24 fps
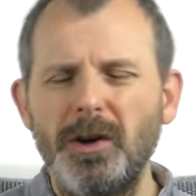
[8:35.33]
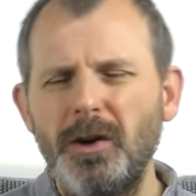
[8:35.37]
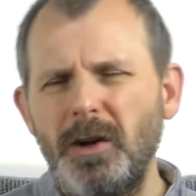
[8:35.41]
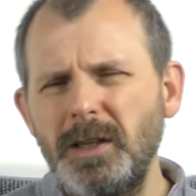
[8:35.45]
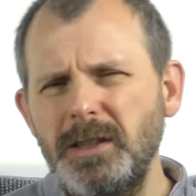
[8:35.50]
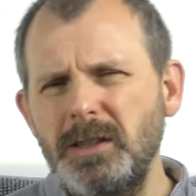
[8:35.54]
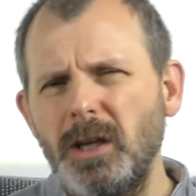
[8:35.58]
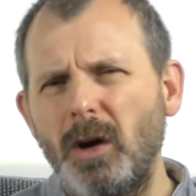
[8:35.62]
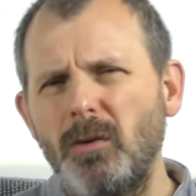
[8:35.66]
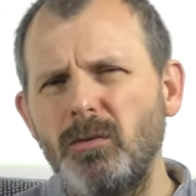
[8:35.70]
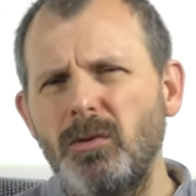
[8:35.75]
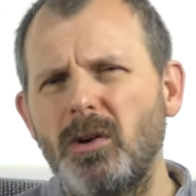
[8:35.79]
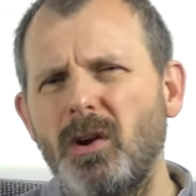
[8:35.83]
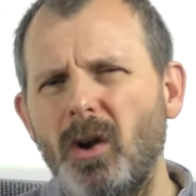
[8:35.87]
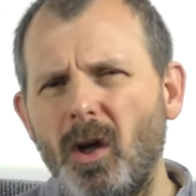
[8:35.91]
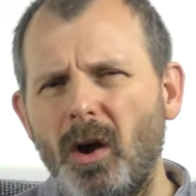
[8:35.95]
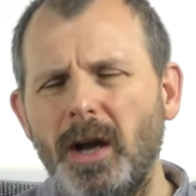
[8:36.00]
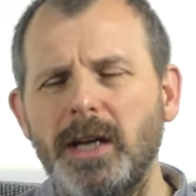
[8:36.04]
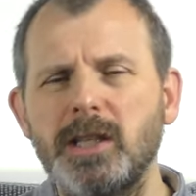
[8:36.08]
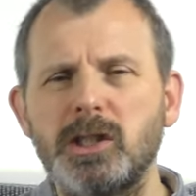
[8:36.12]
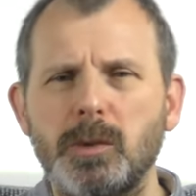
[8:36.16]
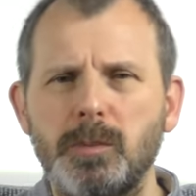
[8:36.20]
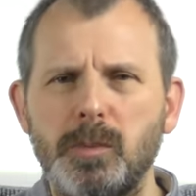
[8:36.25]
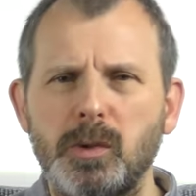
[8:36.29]
And I don't
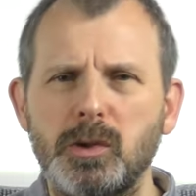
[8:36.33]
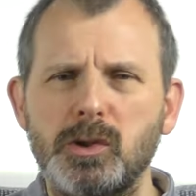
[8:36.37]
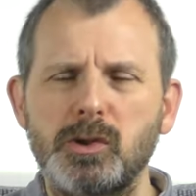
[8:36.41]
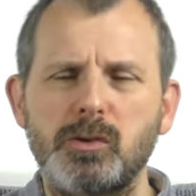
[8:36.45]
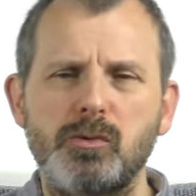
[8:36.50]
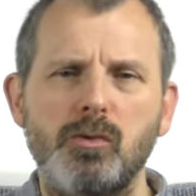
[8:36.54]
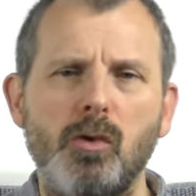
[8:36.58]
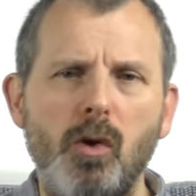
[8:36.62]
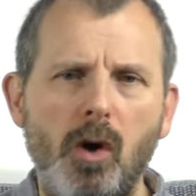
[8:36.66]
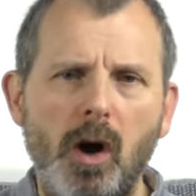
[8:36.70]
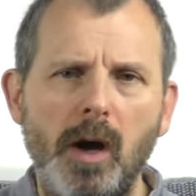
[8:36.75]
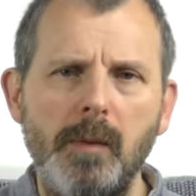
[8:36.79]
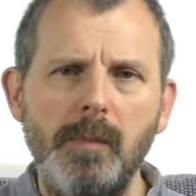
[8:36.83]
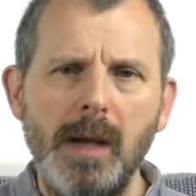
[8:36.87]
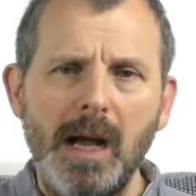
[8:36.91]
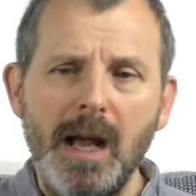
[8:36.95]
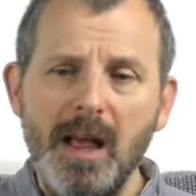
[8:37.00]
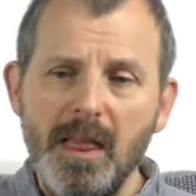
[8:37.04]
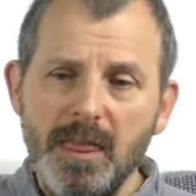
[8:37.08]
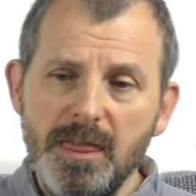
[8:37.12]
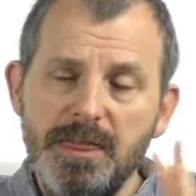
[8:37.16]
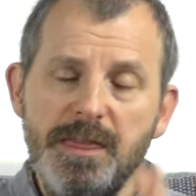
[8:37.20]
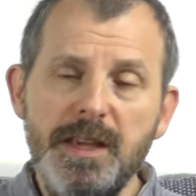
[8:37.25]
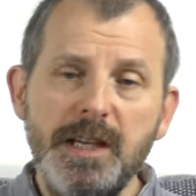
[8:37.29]
like to prescribe
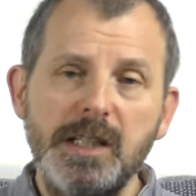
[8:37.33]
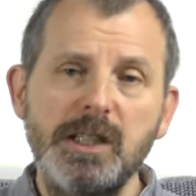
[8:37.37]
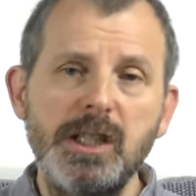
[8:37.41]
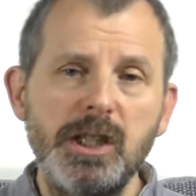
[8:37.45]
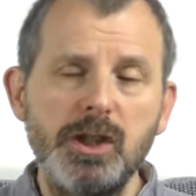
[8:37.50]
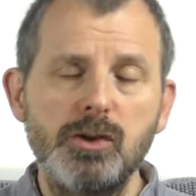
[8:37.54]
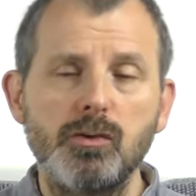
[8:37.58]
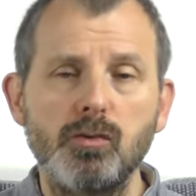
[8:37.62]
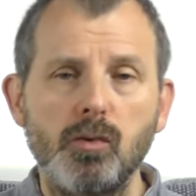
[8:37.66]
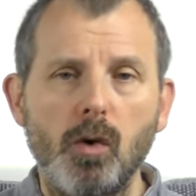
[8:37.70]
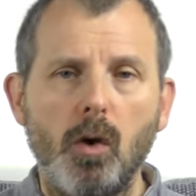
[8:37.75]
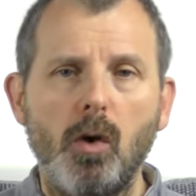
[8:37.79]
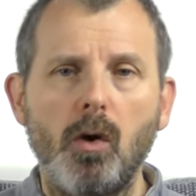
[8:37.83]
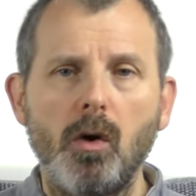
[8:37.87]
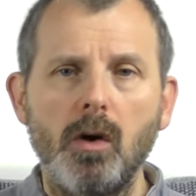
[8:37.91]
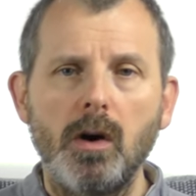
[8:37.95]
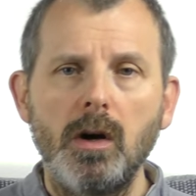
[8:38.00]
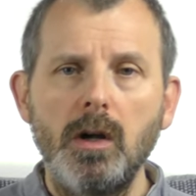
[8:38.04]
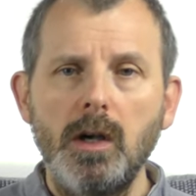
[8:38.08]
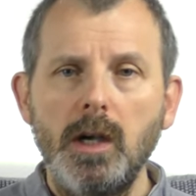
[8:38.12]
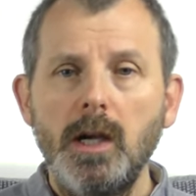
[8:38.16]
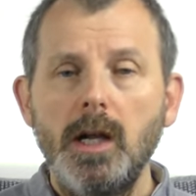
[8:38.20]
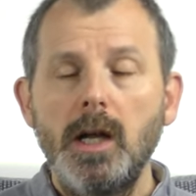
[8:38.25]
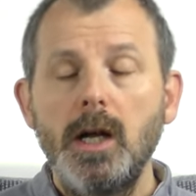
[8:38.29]
this is wrong.